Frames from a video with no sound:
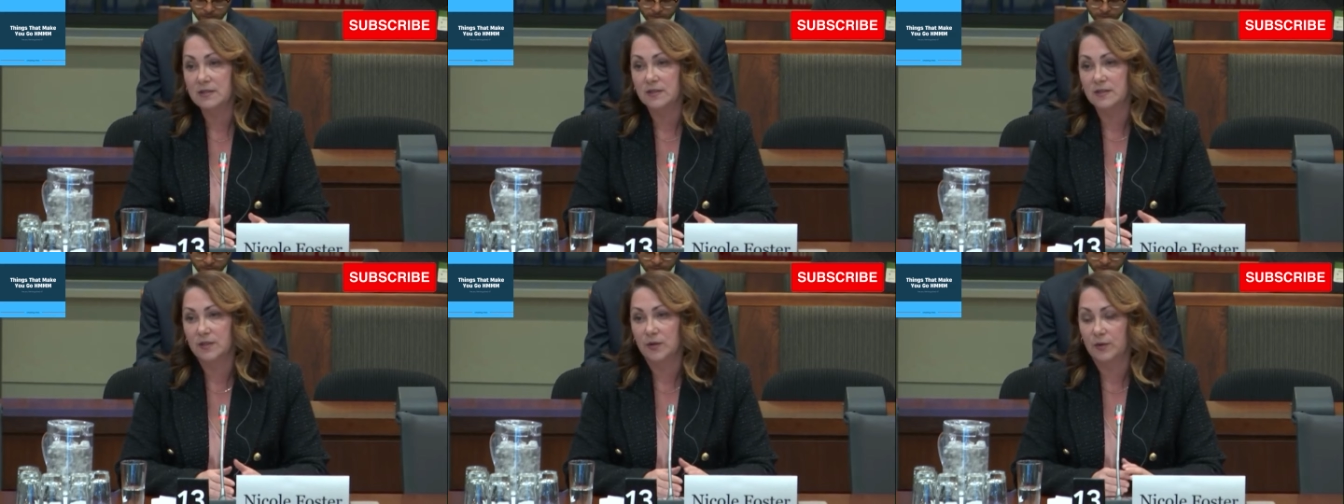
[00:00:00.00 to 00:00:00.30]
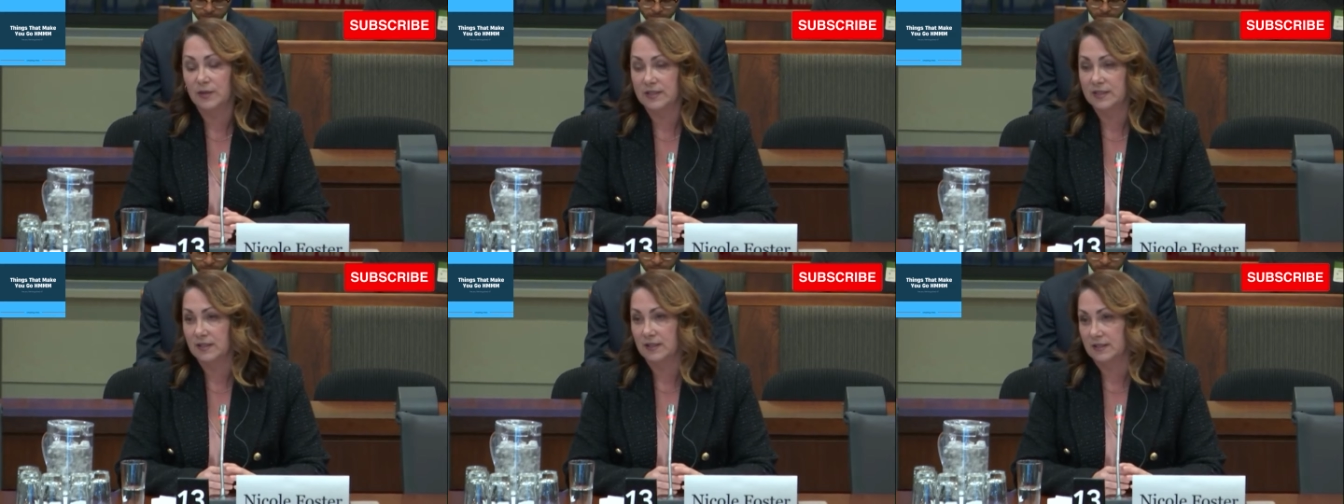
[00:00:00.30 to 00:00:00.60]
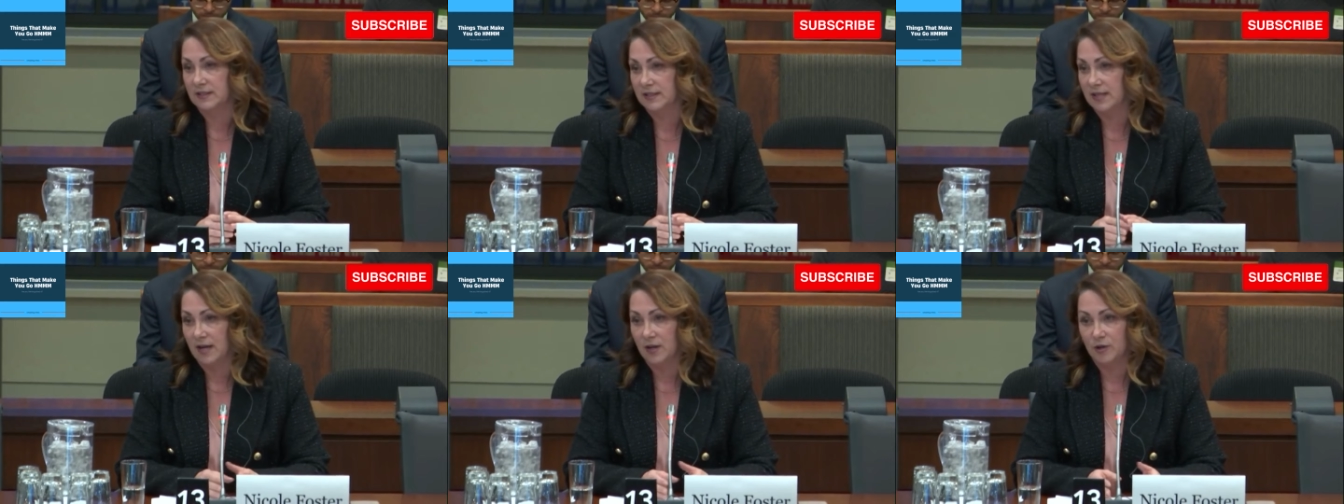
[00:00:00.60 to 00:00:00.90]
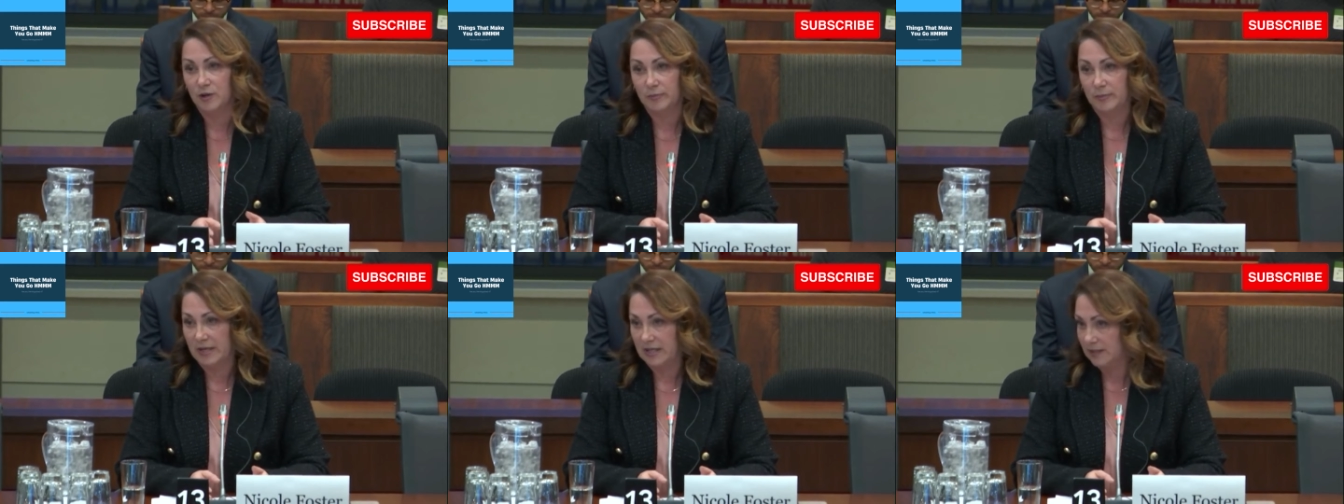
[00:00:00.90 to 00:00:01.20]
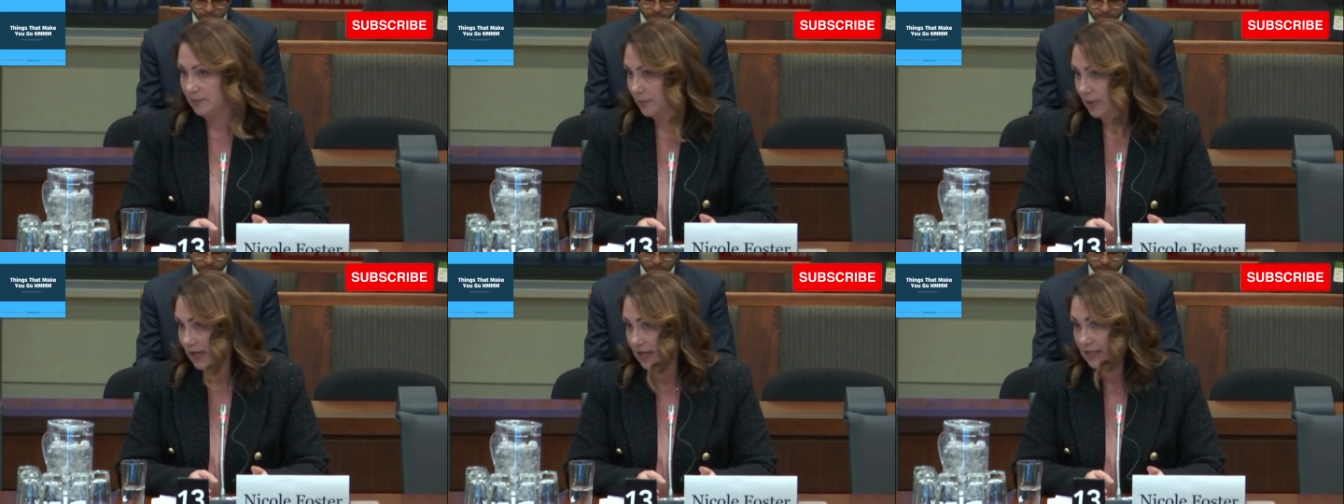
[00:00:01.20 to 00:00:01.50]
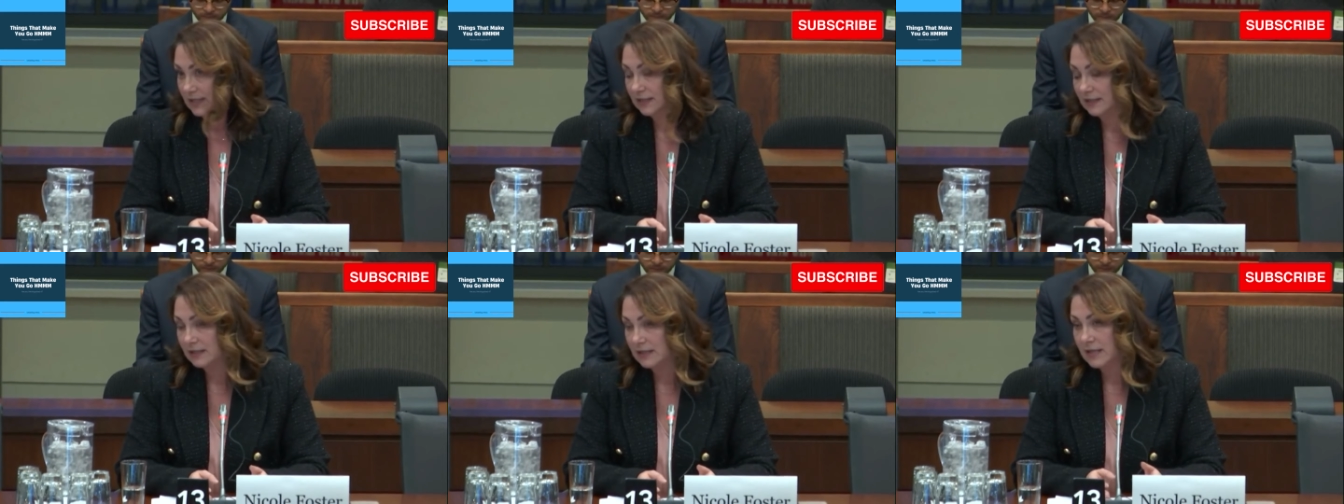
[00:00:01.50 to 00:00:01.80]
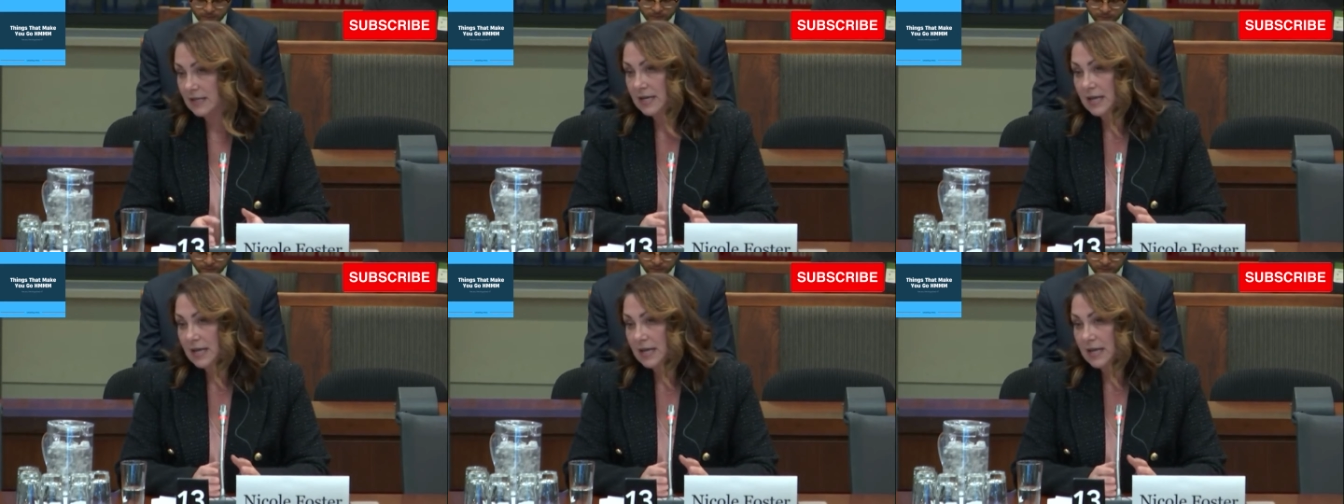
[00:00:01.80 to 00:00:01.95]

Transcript: So it's a standard-based price.